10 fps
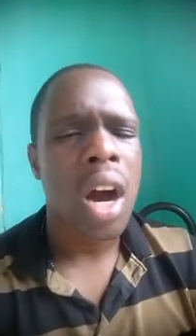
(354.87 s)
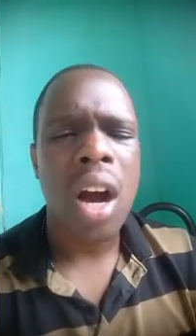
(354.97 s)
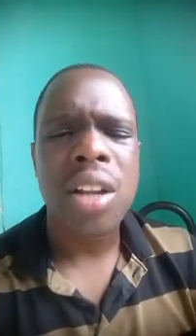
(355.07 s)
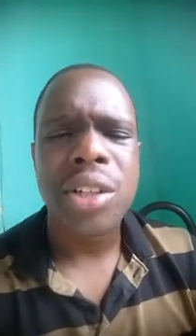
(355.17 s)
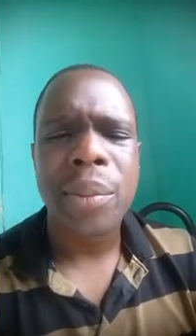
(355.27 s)

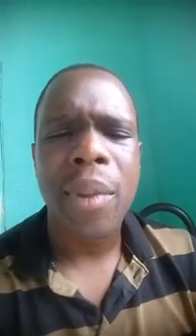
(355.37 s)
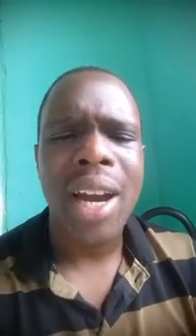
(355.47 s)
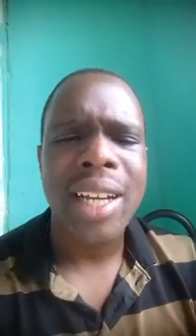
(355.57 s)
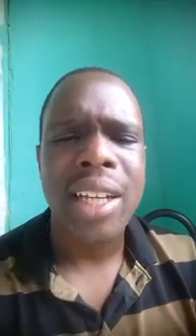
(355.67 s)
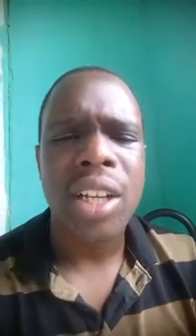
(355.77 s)
all your
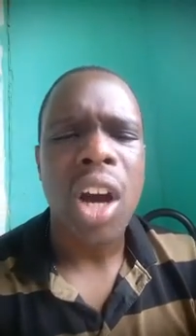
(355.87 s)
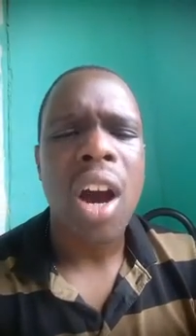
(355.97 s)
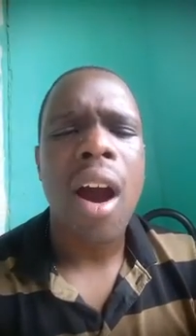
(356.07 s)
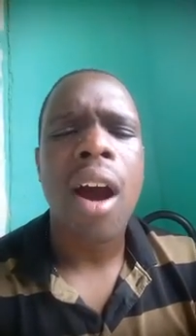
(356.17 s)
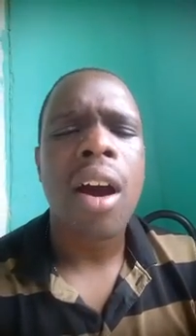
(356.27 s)
mind, and
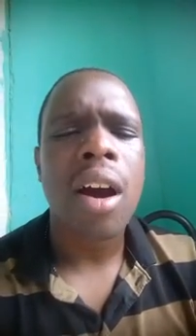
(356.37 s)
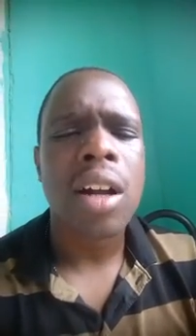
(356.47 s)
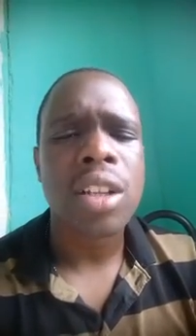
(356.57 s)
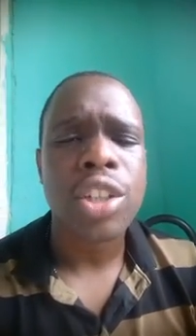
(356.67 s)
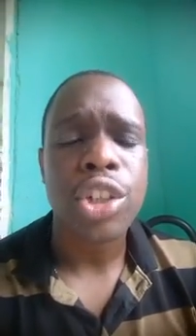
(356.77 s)

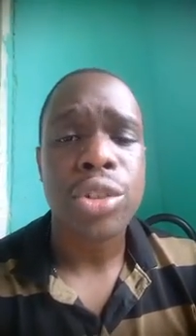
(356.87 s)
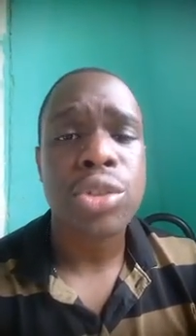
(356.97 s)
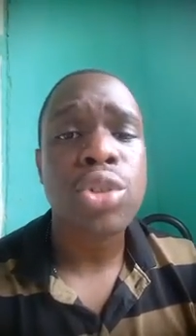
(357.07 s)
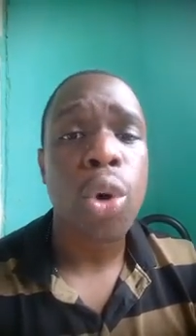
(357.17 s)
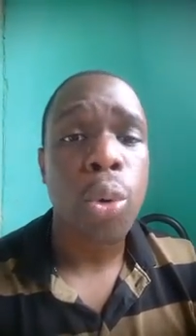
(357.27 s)
all your
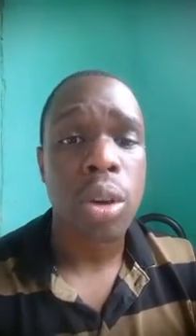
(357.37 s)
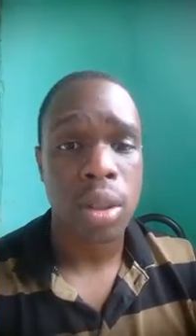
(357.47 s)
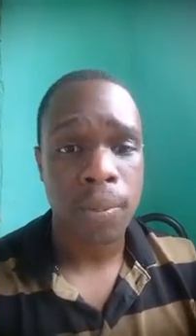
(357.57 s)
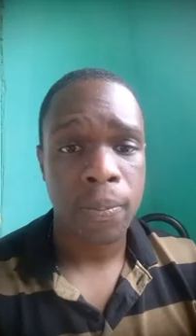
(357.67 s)
soul.